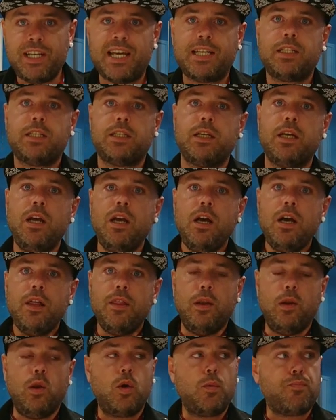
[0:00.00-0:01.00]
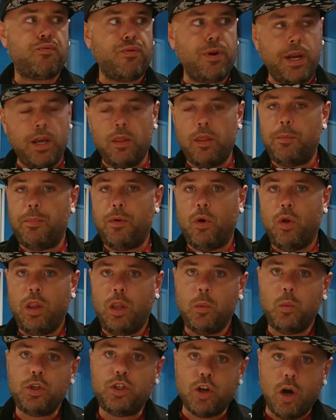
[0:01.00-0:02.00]
Yes, they looked pretty on the ball
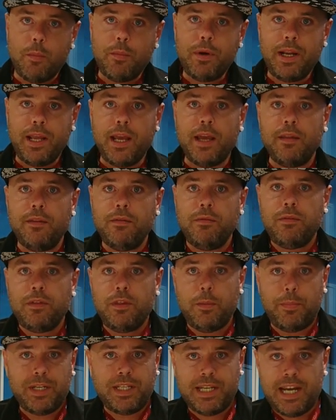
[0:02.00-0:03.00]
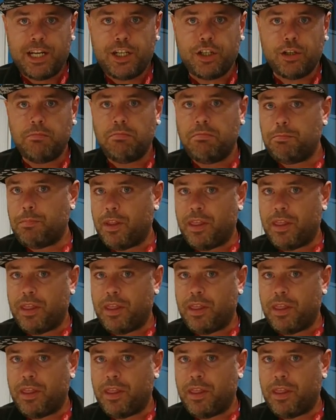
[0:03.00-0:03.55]
and they were dominating the possession,